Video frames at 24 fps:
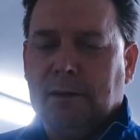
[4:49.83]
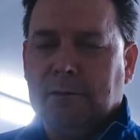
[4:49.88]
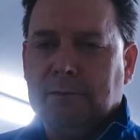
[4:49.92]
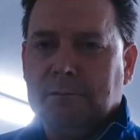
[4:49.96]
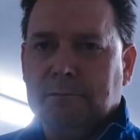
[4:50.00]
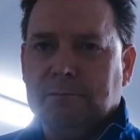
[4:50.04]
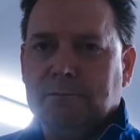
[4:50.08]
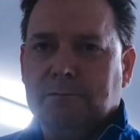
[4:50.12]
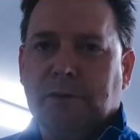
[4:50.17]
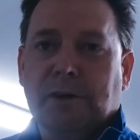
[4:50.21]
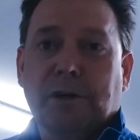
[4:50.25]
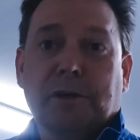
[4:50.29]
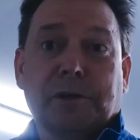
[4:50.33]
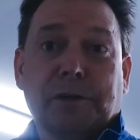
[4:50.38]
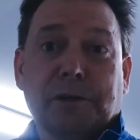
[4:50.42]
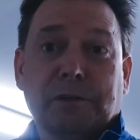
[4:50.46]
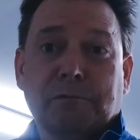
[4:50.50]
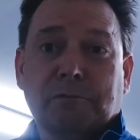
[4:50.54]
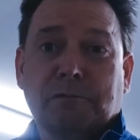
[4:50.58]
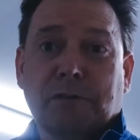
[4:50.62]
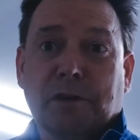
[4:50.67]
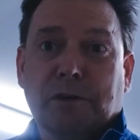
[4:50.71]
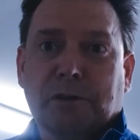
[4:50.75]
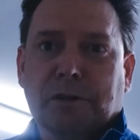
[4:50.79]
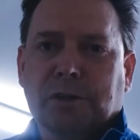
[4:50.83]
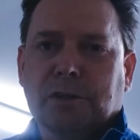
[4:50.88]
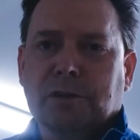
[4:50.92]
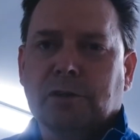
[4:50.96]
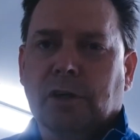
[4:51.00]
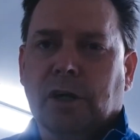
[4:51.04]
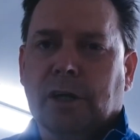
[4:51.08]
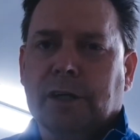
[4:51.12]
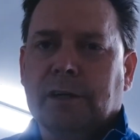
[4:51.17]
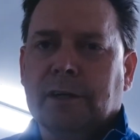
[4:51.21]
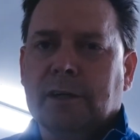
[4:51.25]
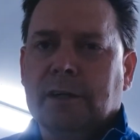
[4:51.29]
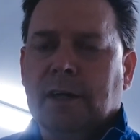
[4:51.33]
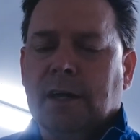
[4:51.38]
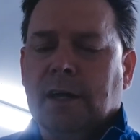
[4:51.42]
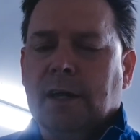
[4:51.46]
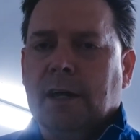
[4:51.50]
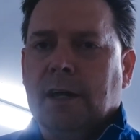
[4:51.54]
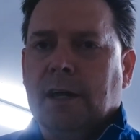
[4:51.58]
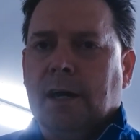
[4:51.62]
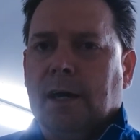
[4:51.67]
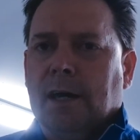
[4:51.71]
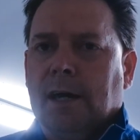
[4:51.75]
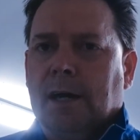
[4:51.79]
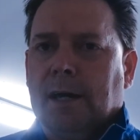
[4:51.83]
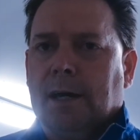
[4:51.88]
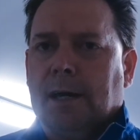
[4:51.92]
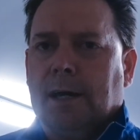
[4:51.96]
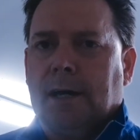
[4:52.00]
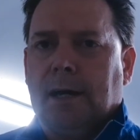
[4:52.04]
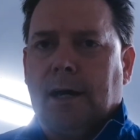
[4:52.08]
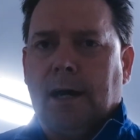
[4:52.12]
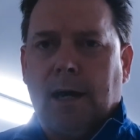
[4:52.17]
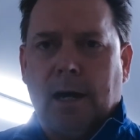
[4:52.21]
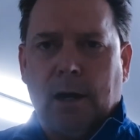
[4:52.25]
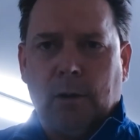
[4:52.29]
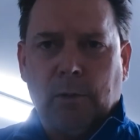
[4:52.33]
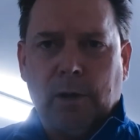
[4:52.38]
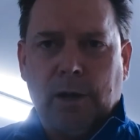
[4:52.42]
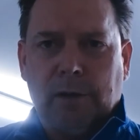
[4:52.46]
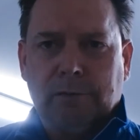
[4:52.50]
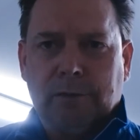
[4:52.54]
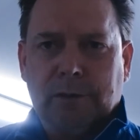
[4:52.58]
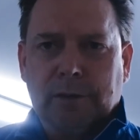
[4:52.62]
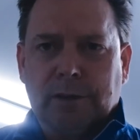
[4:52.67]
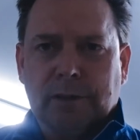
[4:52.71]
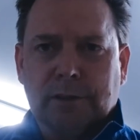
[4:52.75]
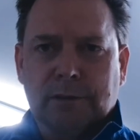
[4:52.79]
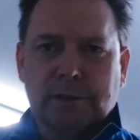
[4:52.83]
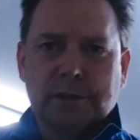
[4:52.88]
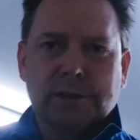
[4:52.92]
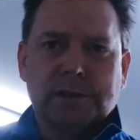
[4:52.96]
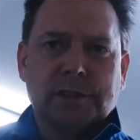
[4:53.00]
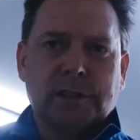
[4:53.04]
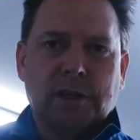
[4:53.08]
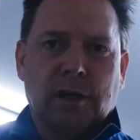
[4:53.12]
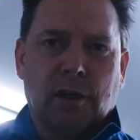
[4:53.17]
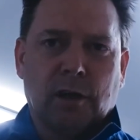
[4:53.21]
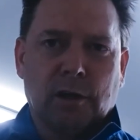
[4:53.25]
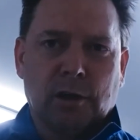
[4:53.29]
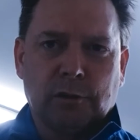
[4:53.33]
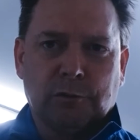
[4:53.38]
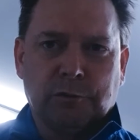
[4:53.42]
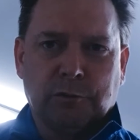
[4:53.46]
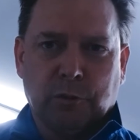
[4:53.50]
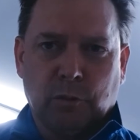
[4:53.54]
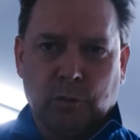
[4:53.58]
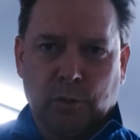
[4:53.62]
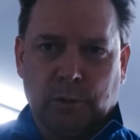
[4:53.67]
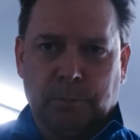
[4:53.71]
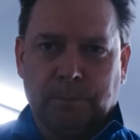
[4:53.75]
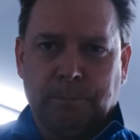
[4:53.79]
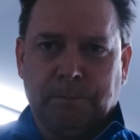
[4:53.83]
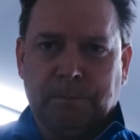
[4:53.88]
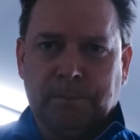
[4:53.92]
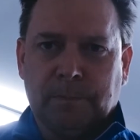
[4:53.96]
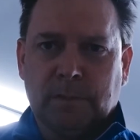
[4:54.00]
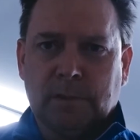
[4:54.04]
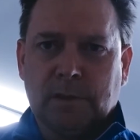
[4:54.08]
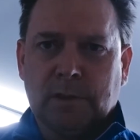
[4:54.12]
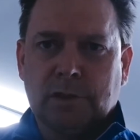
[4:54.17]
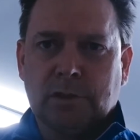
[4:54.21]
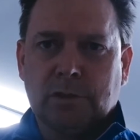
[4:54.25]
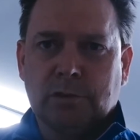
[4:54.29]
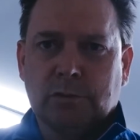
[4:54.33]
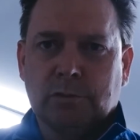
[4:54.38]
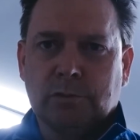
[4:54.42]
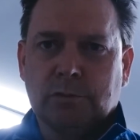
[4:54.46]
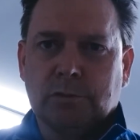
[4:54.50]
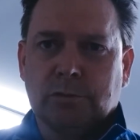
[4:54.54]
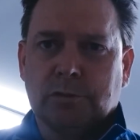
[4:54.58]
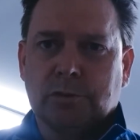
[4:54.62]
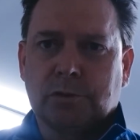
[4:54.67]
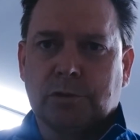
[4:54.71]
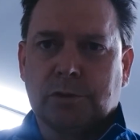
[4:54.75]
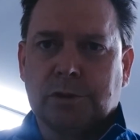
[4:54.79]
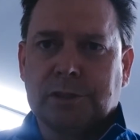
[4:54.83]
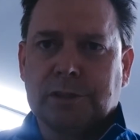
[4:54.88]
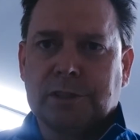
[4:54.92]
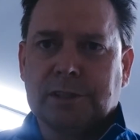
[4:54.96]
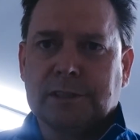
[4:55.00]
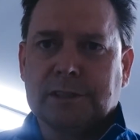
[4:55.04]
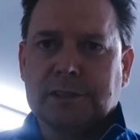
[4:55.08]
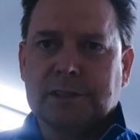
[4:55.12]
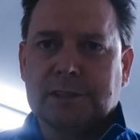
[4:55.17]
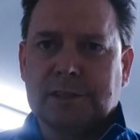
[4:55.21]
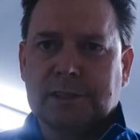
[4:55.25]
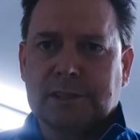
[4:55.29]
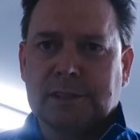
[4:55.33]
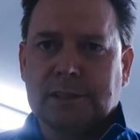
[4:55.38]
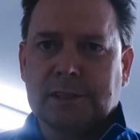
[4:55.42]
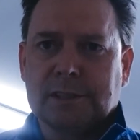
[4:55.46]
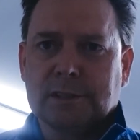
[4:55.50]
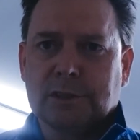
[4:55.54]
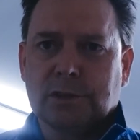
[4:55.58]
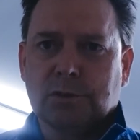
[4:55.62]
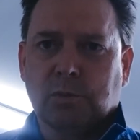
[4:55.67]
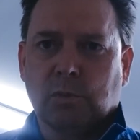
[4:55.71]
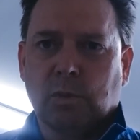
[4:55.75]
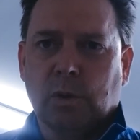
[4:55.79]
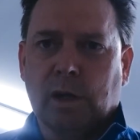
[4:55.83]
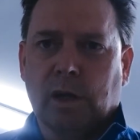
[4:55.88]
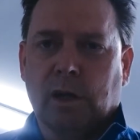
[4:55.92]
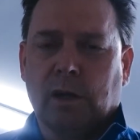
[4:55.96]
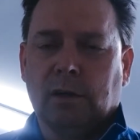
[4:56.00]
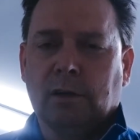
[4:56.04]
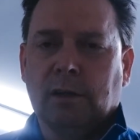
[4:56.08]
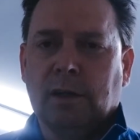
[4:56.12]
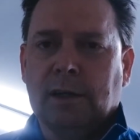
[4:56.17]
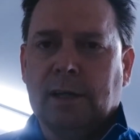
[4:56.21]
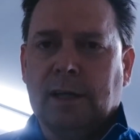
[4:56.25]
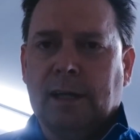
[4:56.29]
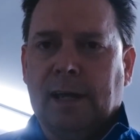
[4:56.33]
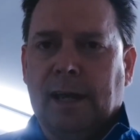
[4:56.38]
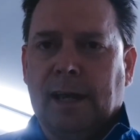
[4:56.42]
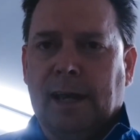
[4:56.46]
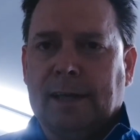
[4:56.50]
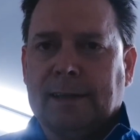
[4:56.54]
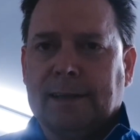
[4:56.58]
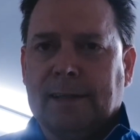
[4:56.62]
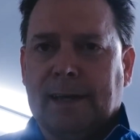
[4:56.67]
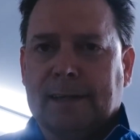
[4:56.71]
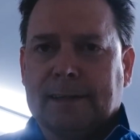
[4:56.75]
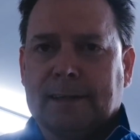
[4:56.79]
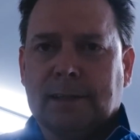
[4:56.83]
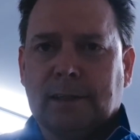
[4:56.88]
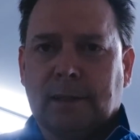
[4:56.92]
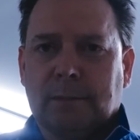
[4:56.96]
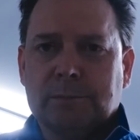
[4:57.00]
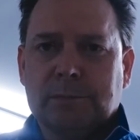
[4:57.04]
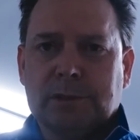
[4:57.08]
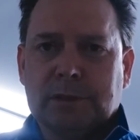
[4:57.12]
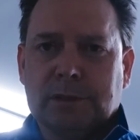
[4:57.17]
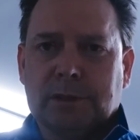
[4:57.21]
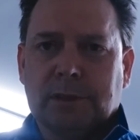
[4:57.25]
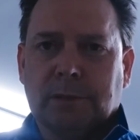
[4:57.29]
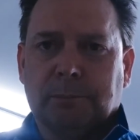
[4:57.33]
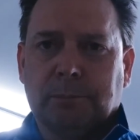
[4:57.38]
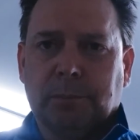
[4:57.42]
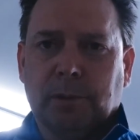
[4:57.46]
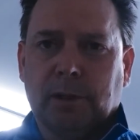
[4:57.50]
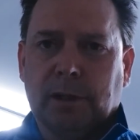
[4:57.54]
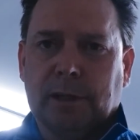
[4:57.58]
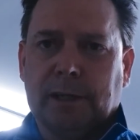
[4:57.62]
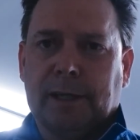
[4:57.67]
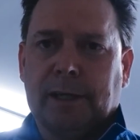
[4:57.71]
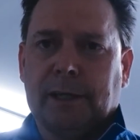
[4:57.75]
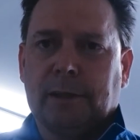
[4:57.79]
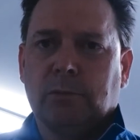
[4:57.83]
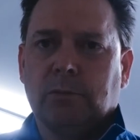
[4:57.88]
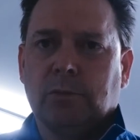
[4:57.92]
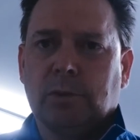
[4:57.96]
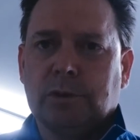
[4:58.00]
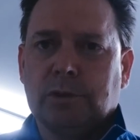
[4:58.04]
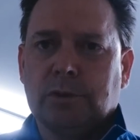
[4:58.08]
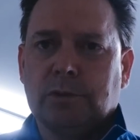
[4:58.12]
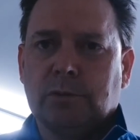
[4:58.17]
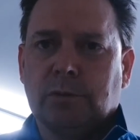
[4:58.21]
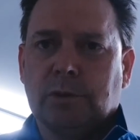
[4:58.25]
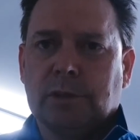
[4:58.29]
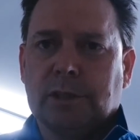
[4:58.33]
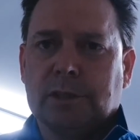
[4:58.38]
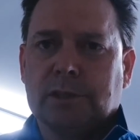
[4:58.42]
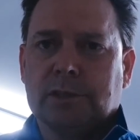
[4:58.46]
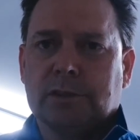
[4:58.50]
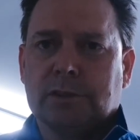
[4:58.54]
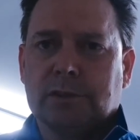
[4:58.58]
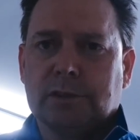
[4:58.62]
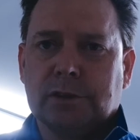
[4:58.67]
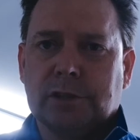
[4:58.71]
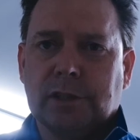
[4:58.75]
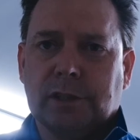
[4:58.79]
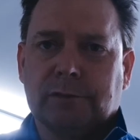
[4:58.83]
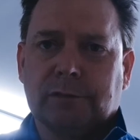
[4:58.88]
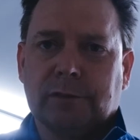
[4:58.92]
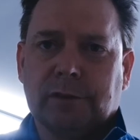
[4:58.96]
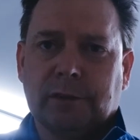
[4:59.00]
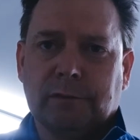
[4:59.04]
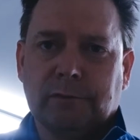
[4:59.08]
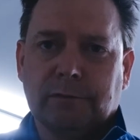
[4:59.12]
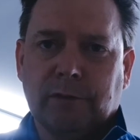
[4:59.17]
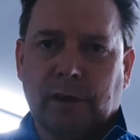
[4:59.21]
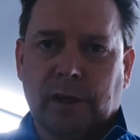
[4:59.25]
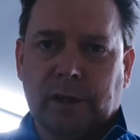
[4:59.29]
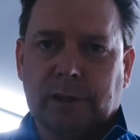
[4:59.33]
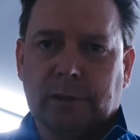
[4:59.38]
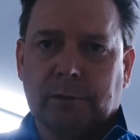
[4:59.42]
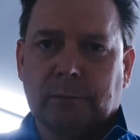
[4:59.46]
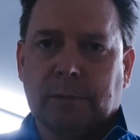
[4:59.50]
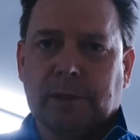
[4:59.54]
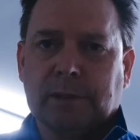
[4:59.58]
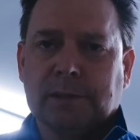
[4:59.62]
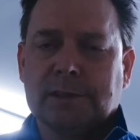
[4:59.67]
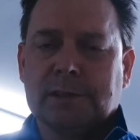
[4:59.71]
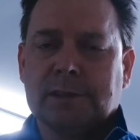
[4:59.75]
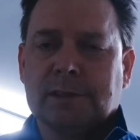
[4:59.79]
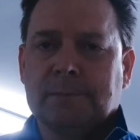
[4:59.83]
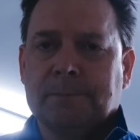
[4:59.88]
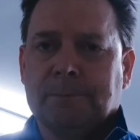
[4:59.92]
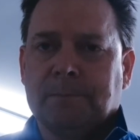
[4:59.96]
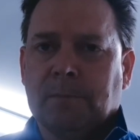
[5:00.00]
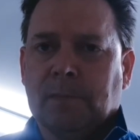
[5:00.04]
very, very good. However, there is an art form to treating seed as well, and that comes into play when you enter different environments.